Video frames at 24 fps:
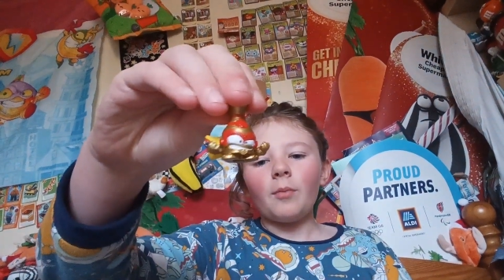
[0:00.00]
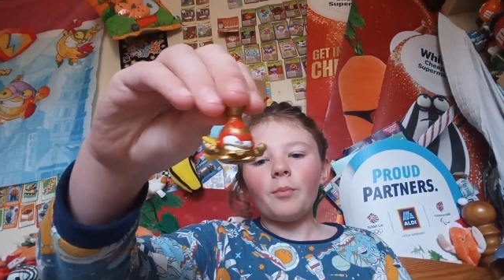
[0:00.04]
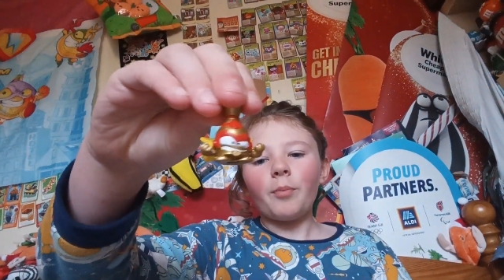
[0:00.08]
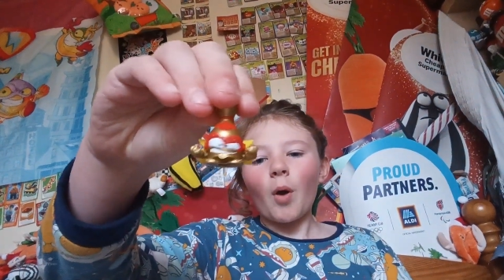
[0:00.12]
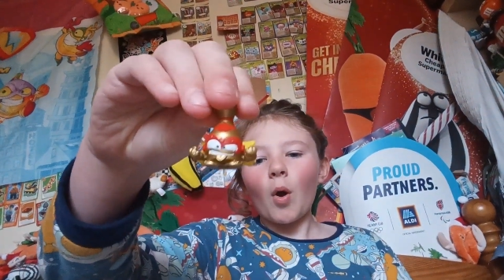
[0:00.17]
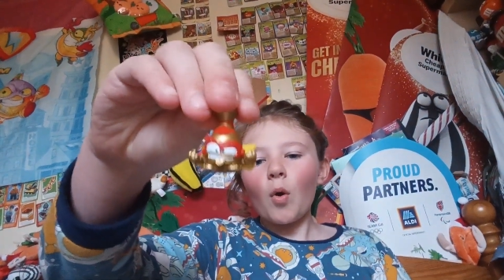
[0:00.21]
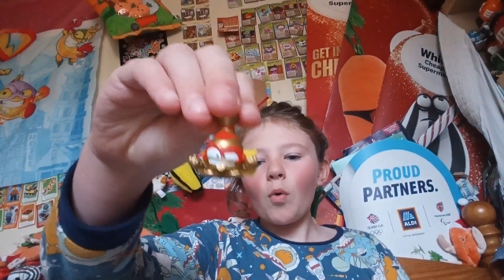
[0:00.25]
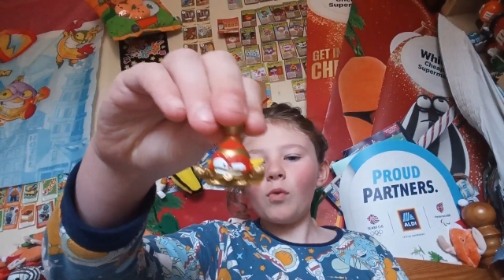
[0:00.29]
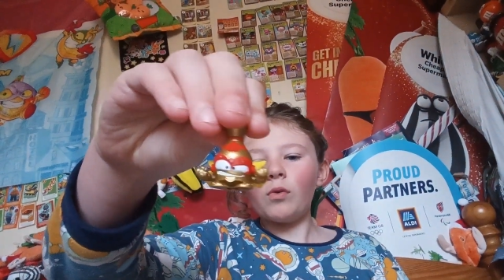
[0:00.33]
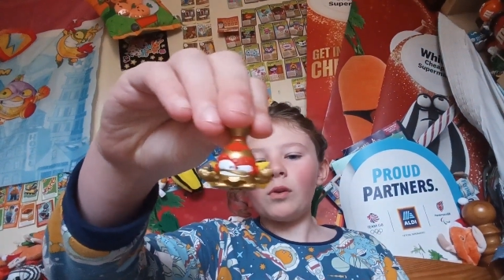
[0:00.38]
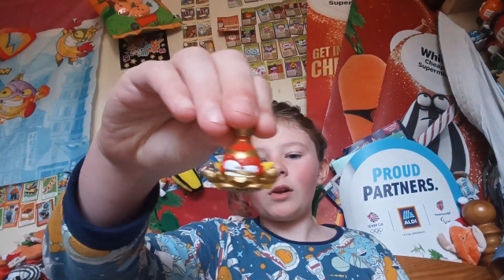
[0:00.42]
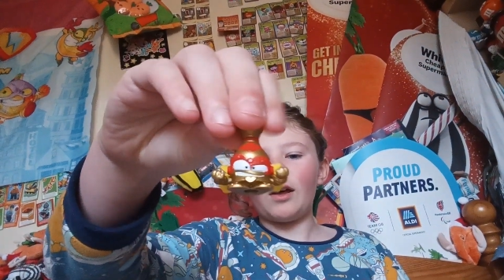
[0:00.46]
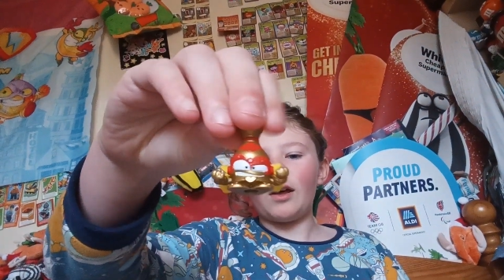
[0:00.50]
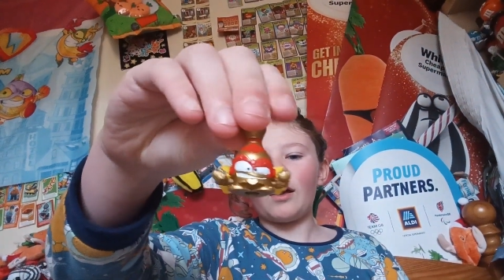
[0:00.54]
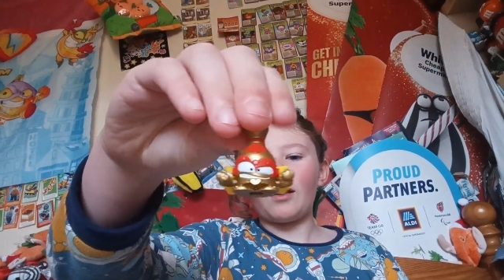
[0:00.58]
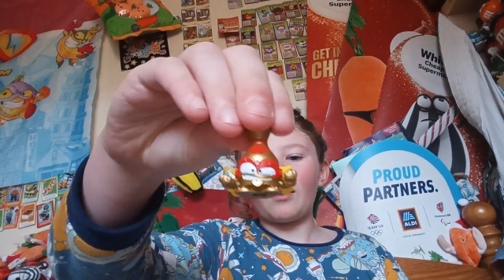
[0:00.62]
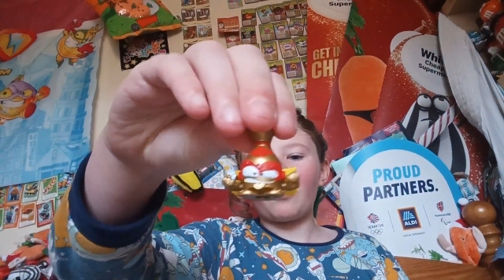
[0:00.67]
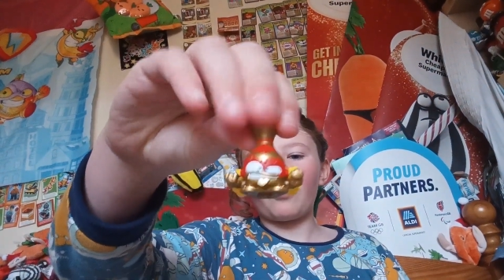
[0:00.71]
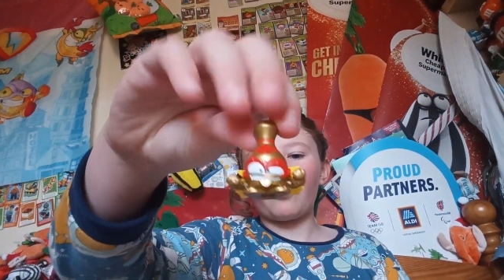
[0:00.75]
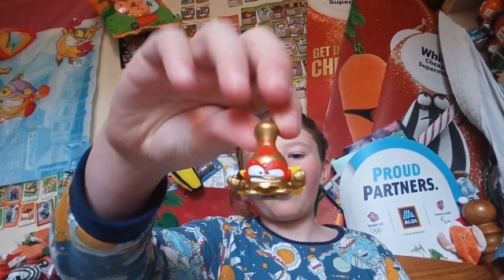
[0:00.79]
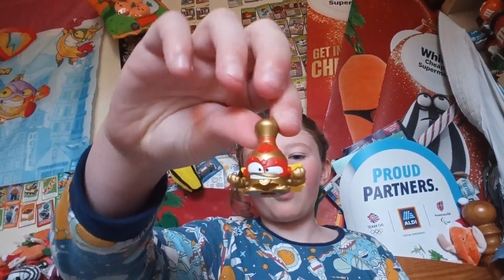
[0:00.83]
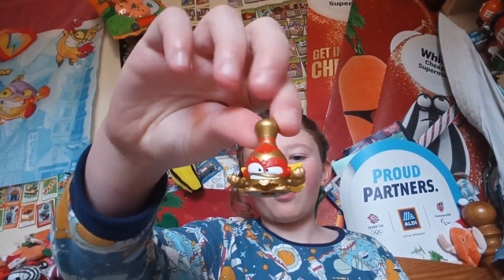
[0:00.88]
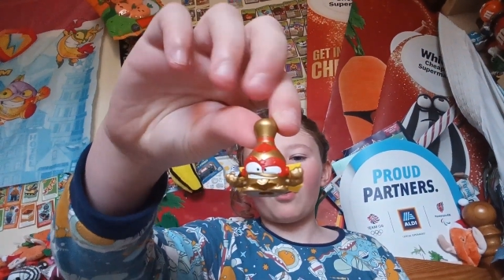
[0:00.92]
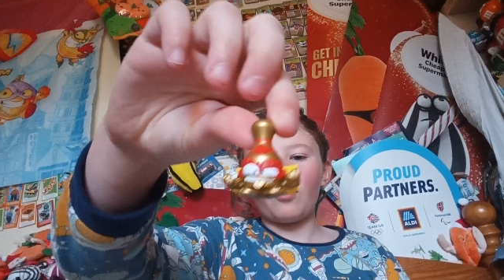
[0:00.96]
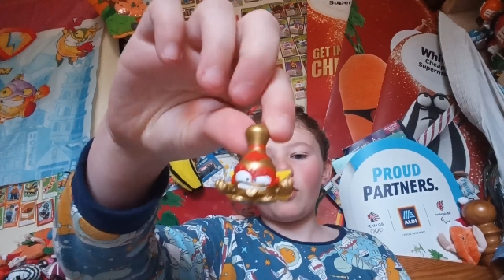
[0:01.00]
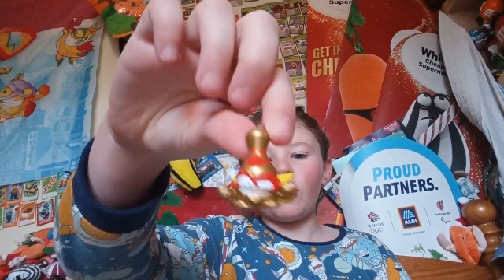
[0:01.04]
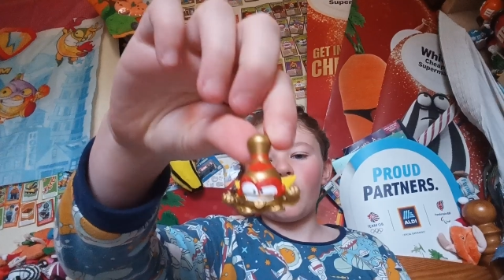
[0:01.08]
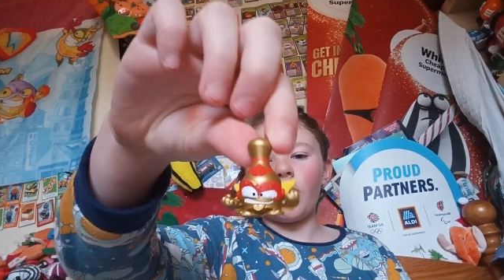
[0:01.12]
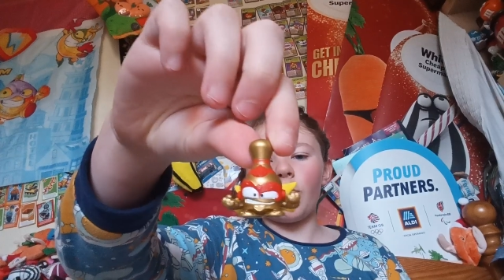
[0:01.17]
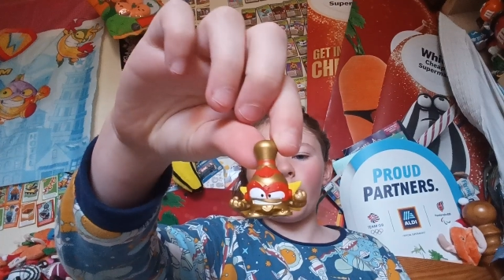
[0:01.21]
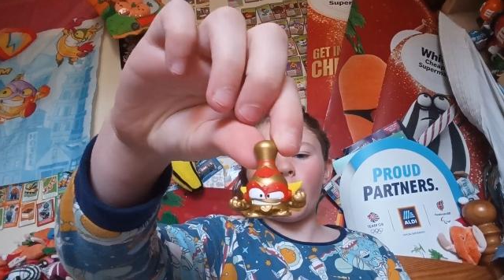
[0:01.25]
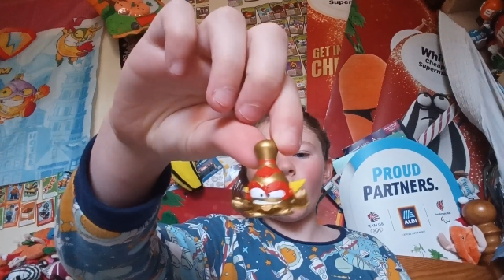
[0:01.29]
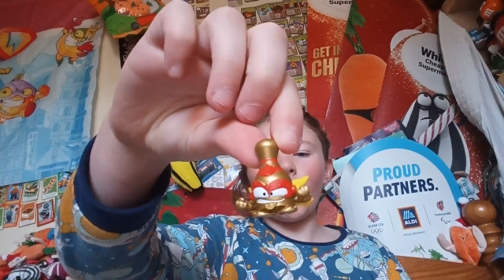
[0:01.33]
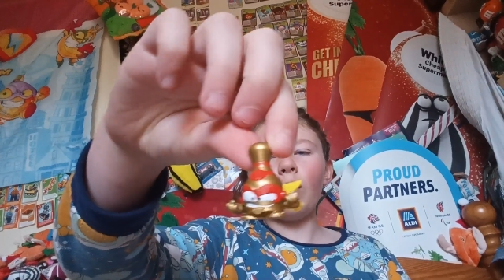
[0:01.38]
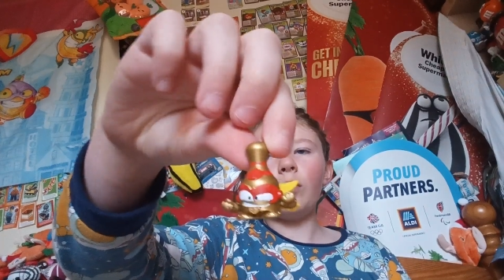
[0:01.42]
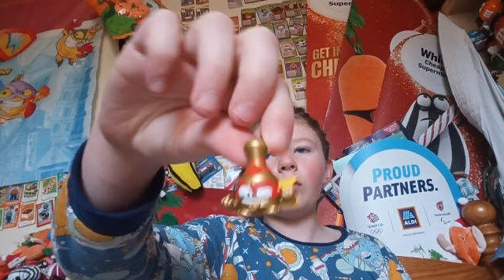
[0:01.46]
Bolix, the
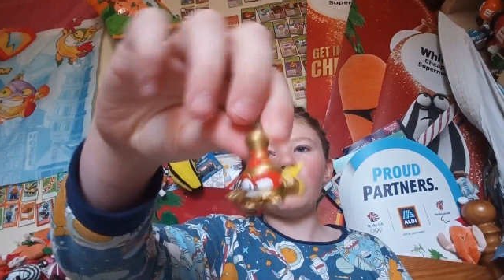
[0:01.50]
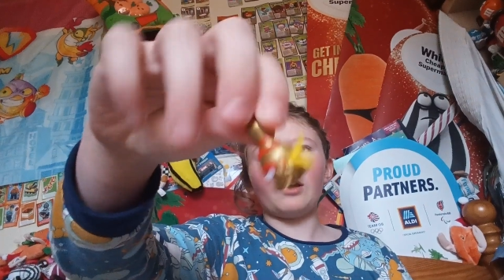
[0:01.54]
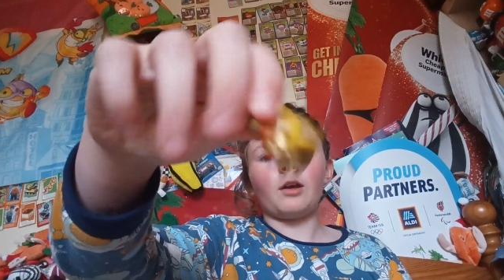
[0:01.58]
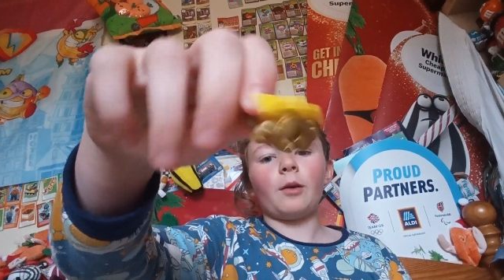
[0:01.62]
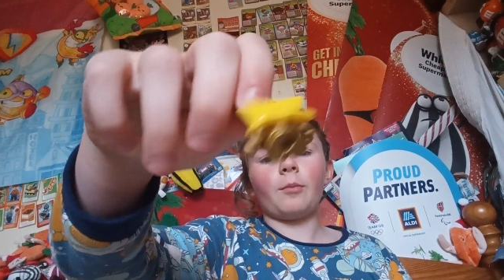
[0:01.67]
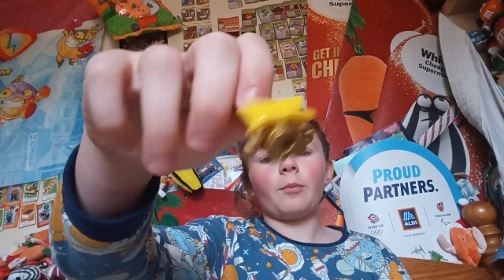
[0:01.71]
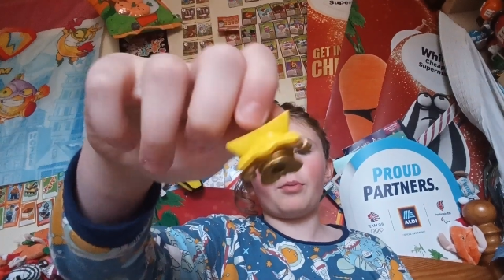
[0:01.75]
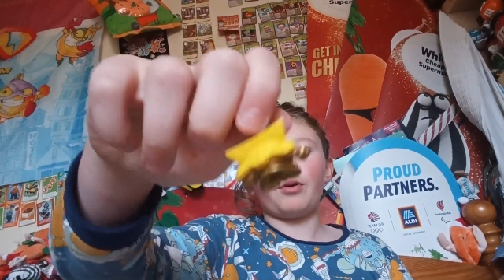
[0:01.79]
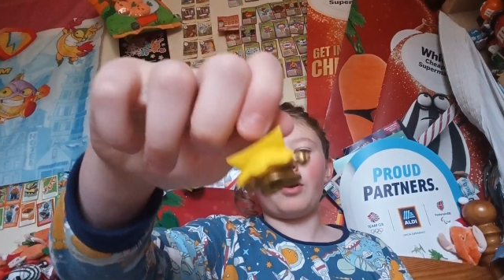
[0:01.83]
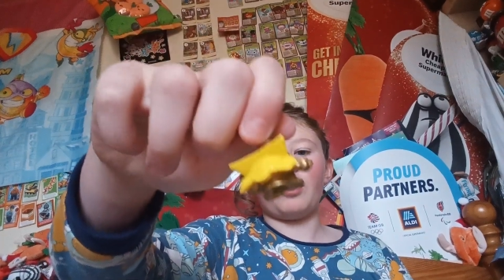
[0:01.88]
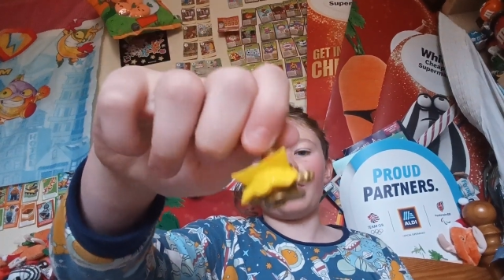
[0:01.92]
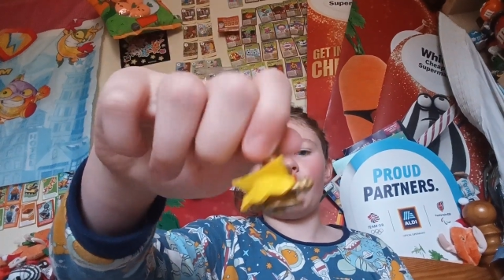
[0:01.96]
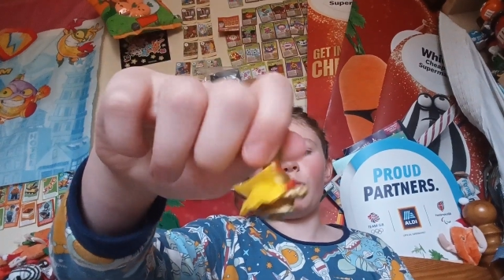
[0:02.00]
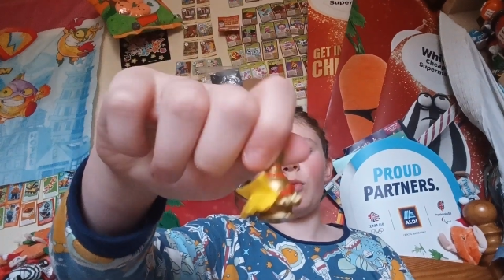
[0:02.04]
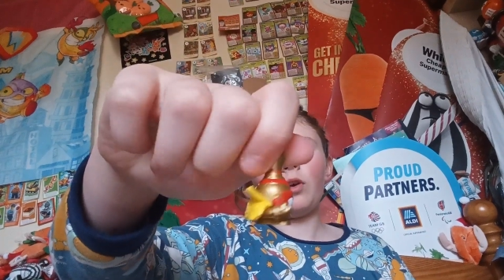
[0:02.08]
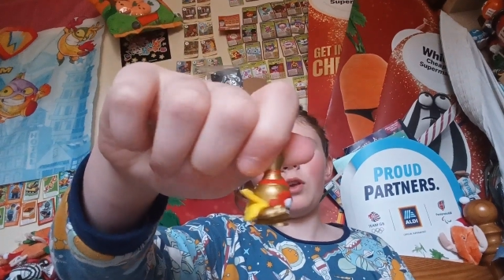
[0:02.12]
bowling pin.